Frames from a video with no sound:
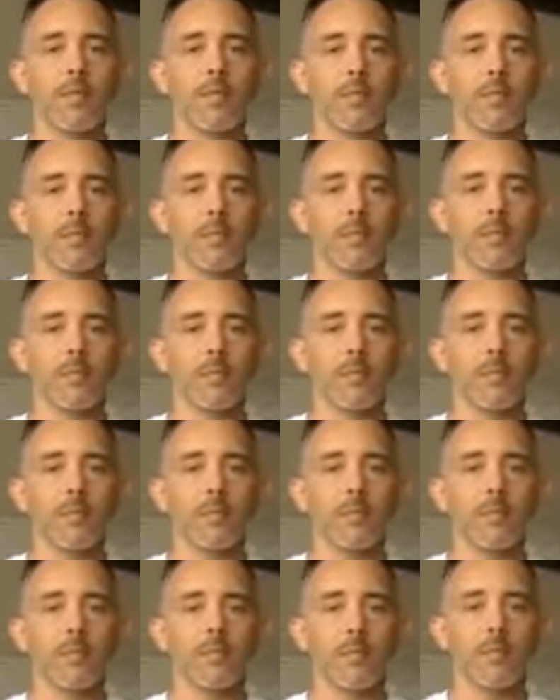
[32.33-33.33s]

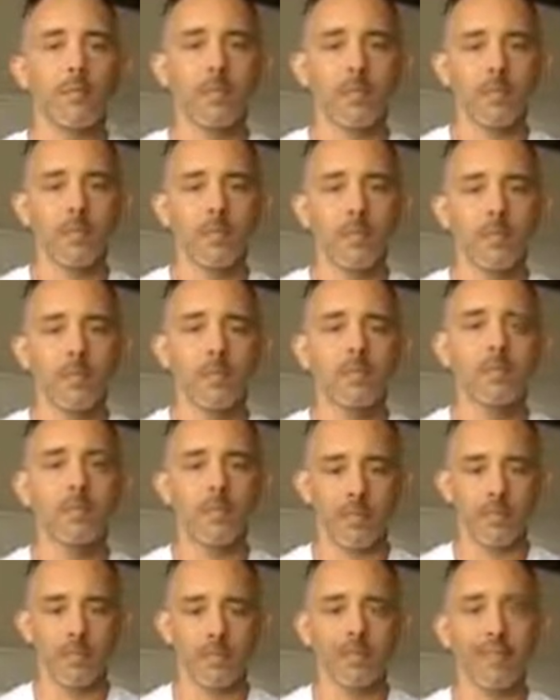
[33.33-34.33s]

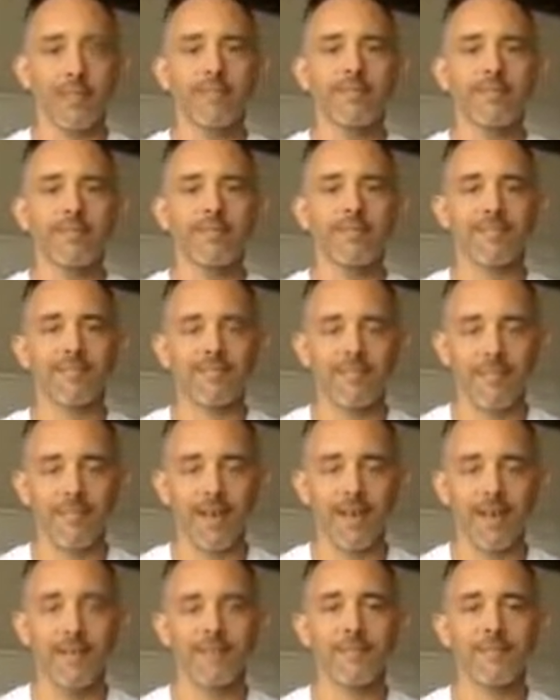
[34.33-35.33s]

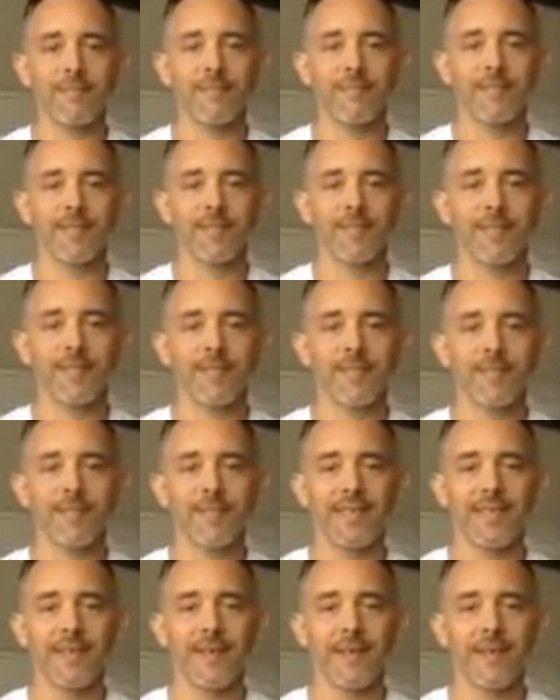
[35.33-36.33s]

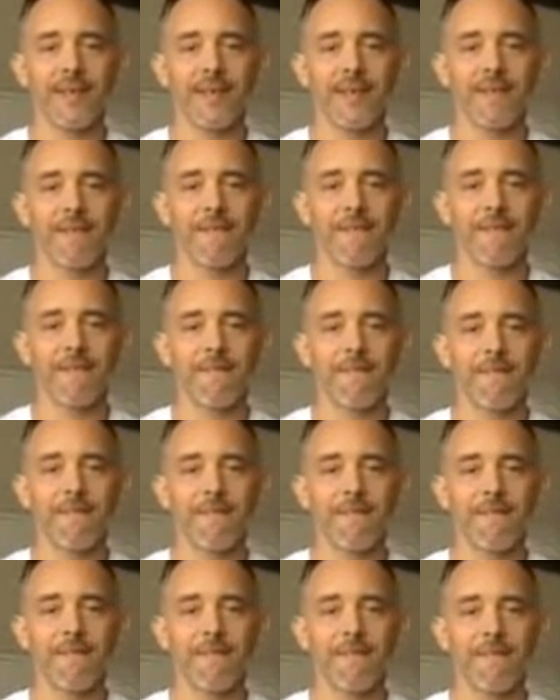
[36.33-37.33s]

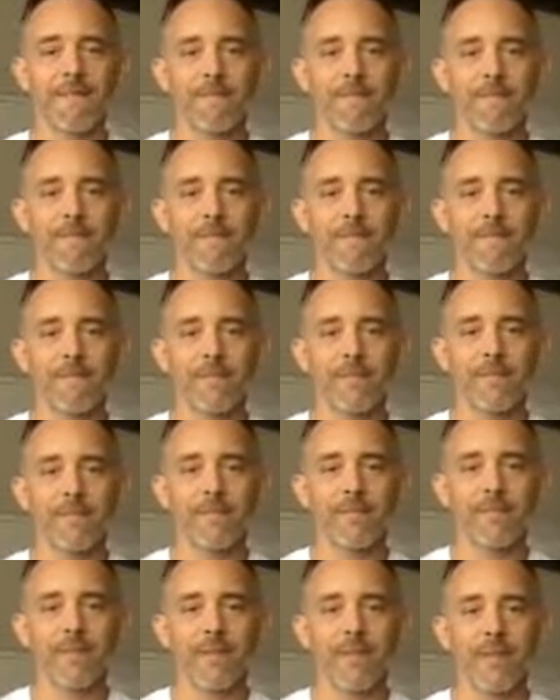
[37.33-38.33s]

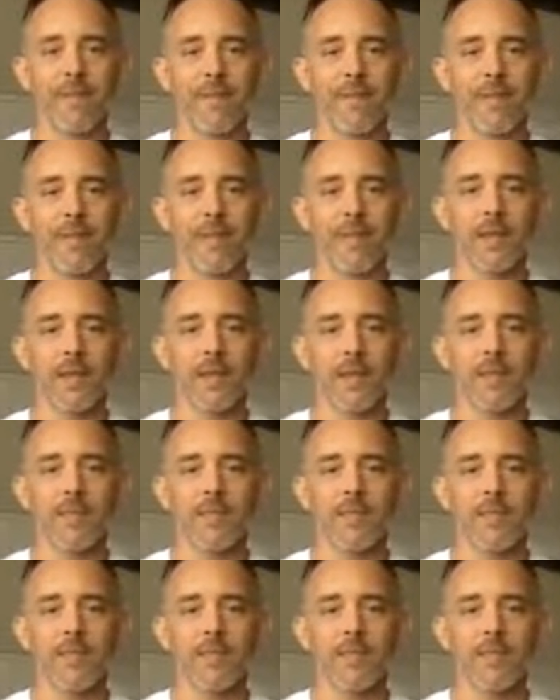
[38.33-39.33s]

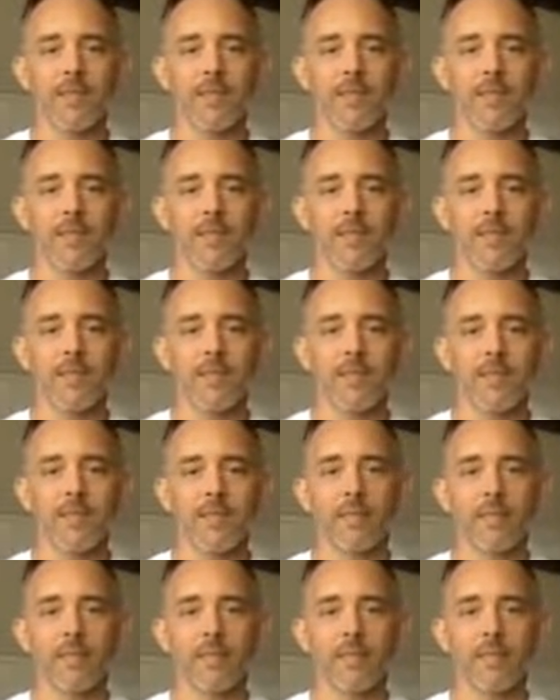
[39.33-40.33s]
This person isn't speaking.